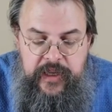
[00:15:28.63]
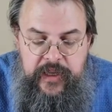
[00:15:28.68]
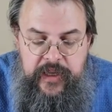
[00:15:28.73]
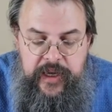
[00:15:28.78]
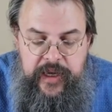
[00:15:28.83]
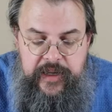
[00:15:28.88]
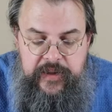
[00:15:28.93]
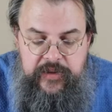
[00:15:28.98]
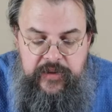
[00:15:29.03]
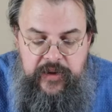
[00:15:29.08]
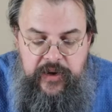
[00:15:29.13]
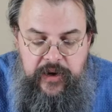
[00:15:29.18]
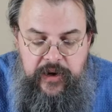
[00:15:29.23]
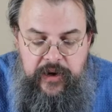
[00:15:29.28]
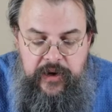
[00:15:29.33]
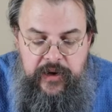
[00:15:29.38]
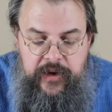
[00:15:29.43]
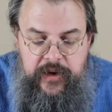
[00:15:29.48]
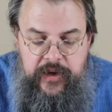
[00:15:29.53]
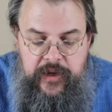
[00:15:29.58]
That's
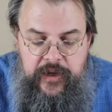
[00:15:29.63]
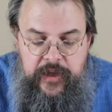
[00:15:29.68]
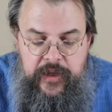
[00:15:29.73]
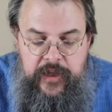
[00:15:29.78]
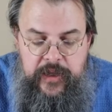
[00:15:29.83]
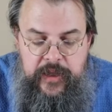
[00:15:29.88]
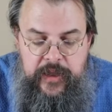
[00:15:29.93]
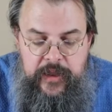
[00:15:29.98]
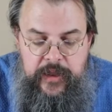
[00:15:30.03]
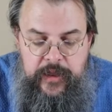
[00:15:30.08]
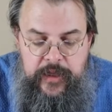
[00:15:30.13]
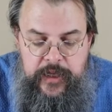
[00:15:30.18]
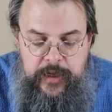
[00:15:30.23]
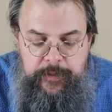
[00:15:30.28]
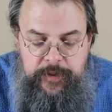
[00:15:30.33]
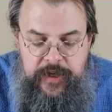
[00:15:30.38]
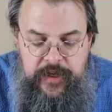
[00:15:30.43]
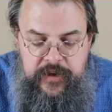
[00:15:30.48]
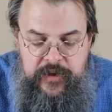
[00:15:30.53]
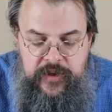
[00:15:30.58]
our
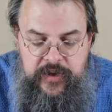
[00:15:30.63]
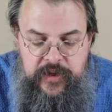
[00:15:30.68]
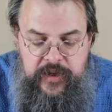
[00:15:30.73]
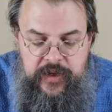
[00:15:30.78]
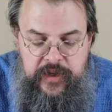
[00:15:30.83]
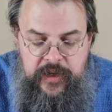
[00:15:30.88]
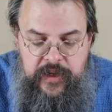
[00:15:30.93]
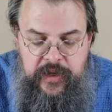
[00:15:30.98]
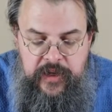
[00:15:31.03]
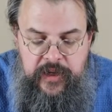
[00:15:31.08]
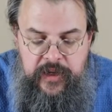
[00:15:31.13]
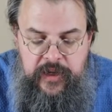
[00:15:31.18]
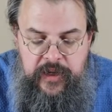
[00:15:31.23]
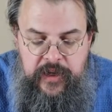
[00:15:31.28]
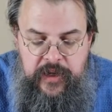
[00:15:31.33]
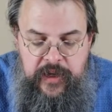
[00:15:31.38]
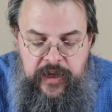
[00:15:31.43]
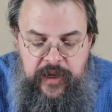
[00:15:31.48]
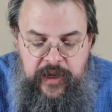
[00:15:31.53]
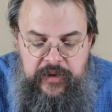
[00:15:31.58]
limit
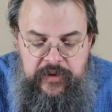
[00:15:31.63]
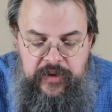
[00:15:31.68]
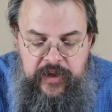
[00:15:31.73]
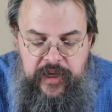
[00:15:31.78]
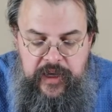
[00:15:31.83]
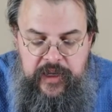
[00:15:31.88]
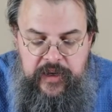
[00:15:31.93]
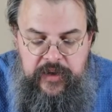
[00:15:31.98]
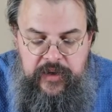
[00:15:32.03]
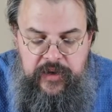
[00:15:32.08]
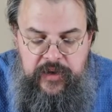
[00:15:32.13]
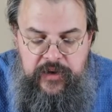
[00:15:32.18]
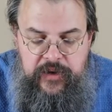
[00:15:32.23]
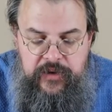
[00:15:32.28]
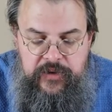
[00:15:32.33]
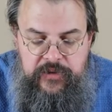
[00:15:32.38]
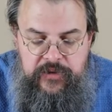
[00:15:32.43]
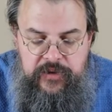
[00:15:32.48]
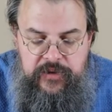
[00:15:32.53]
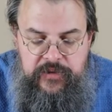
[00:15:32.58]
as n
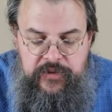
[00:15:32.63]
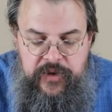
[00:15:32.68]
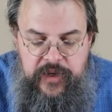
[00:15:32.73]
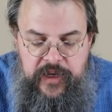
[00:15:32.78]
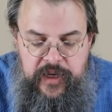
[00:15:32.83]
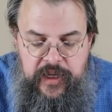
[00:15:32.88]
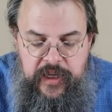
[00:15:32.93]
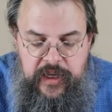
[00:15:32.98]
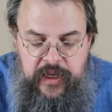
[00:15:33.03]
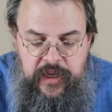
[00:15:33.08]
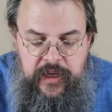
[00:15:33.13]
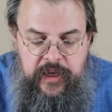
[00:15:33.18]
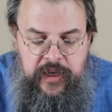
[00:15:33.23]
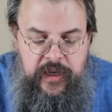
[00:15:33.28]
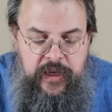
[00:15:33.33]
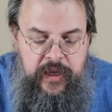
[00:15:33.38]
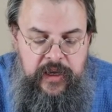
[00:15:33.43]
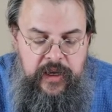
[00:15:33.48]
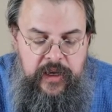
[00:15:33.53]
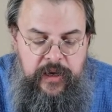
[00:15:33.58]
goes to infinity.
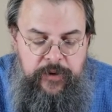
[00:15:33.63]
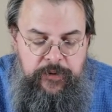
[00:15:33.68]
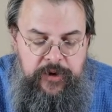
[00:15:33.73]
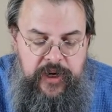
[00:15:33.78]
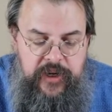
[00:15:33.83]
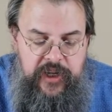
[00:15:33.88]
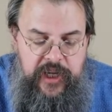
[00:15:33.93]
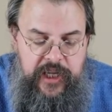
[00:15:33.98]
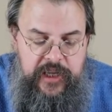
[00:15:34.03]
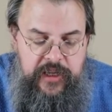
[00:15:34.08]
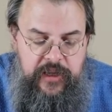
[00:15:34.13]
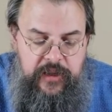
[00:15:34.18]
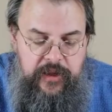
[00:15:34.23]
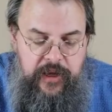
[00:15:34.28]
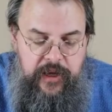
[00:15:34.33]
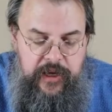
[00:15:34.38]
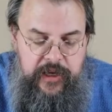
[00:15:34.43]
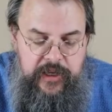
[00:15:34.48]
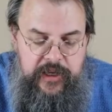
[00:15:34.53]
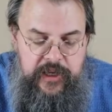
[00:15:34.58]
And when I take the
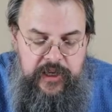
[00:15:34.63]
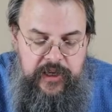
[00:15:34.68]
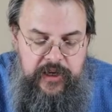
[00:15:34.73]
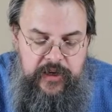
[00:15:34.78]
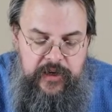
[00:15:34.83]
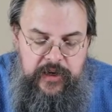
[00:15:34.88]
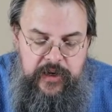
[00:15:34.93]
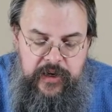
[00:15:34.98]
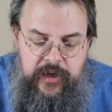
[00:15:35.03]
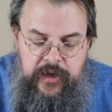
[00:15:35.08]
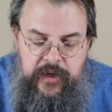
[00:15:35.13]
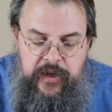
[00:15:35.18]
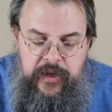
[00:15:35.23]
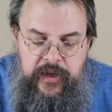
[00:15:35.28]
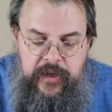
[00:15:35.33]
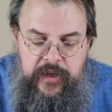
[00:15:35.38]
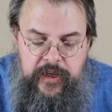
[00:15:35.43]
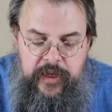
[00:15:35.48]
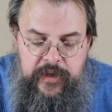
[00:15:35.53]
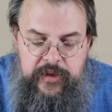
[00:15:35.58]
log here,
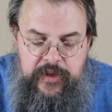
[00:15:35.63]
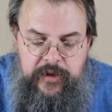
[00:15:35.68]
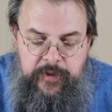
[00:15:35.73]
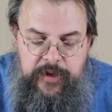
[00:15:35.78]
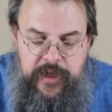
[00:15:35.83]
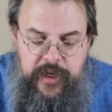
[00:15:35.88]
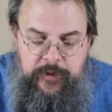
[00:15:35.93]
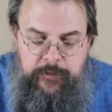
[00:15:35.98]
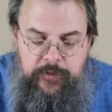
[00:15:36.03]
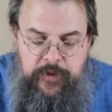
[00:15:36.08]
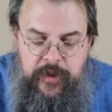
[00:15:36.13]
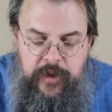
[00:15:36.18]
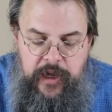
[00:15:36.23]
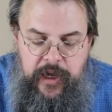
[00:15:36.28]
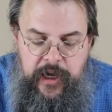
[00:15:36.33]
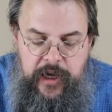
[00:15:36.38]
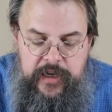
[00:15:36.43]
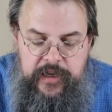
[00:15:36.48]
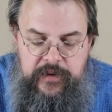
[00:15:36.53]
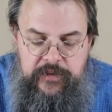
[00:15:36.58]
that's going to become
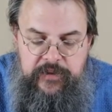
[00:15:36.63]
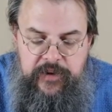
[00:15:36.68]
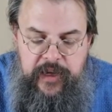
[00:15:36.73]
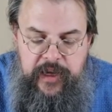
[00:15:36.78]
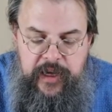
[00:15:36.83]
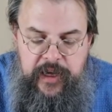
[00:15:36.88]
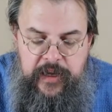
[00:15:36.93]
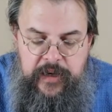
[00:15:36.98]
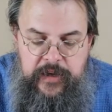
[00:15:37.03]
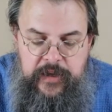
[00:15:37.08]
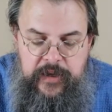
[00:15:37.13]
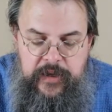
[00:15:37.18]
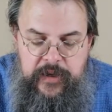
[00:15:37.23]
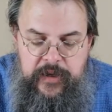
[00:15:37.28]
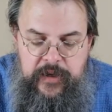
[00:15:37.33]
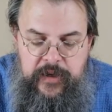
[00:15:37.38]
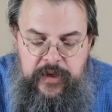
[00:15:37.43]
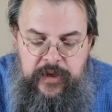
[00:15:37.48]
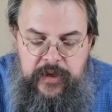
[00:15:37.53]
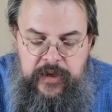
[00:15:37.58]
log of n
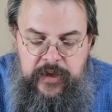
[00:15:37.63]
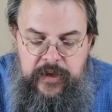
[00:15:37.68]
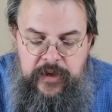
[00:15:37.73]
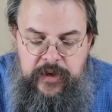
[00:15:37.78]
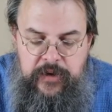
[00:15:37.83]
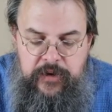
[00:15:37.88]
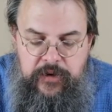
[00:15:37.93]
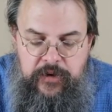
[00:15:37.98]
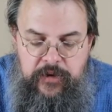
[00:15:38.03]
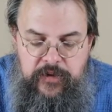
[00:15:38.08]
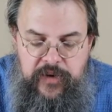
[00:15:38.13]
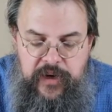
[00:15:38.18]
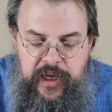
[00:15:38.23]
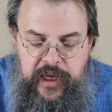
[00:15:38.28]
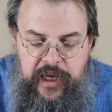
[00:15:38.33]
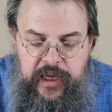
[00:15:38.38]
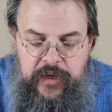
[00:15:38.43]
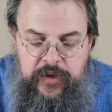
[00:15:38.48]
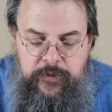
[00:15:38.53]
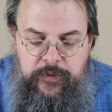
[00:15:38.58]
over
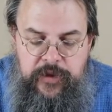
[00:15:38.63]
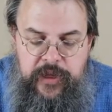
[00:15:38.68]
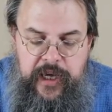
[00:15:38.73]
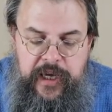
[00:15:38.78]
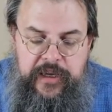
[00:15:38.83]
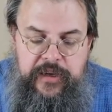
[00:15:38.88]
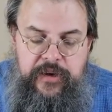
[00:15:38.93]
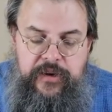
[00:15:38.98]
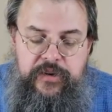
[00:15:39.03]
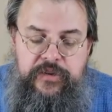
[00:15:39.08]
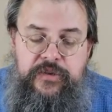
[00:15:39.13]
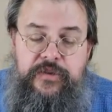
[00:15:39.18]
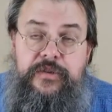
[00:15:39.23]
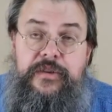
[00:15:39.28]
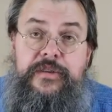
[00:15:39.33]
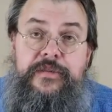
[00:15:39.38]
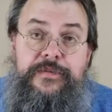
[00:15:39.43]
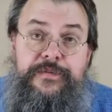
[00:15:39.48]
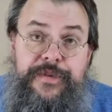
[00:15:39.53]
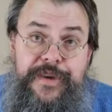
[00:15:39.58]
n. Well, that goes
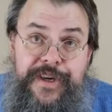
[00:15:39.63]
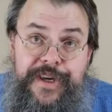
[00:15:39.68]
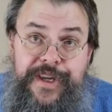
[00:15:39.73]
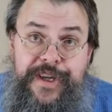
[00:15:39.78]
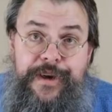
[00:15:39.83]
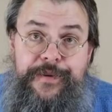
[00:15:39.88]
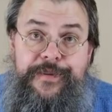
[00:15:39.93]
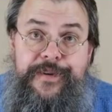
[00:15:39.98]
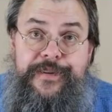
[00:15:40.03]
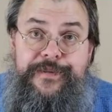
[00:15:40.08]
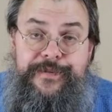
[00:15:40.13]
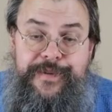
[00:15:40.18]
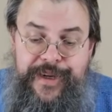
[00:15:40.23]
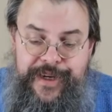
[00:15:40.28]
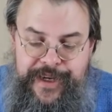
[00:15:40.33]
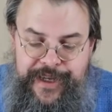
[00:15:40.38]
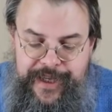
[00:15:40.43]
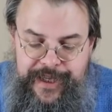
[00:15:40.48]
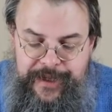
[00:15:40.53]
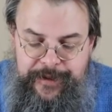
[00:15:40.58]
to infinity over
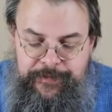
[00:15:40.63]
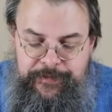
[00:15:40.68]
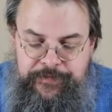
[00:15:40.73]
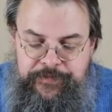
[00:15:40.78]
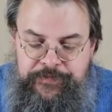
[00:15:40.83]
infinity.